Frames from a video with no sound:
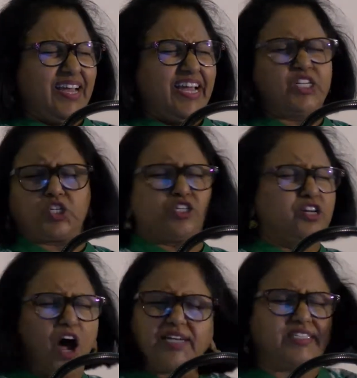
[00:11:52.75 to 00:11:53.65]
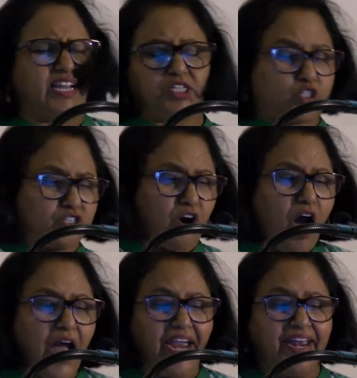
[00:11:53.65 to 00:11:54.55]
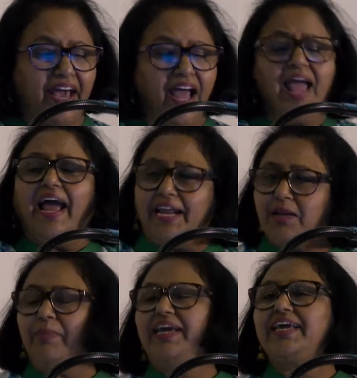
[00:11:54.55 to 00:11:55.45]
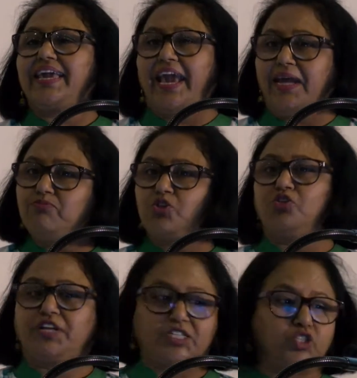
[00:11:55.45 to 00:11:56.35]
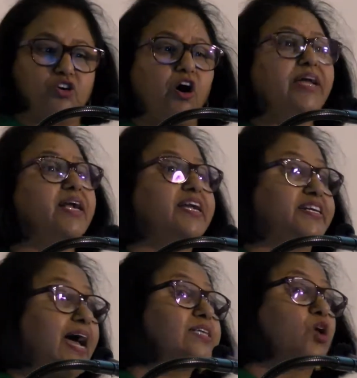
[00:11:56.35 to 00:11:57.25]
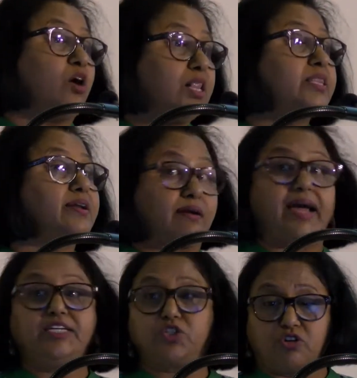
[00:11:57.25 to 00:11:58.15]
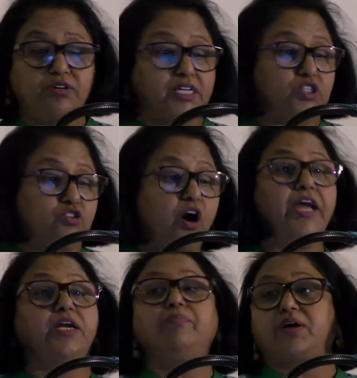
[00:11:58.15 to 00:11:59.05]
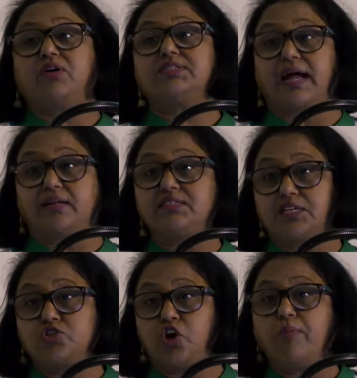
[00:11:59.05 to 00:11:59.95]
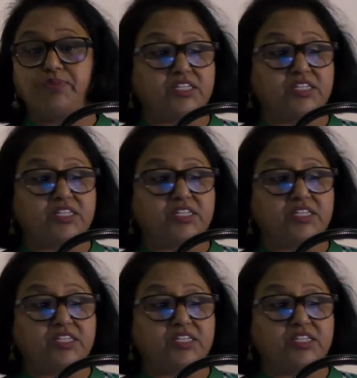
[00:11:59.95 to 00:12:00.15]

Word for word: it's not destroyed enemy came to destroy and it has all the rights to destroy it because that is his job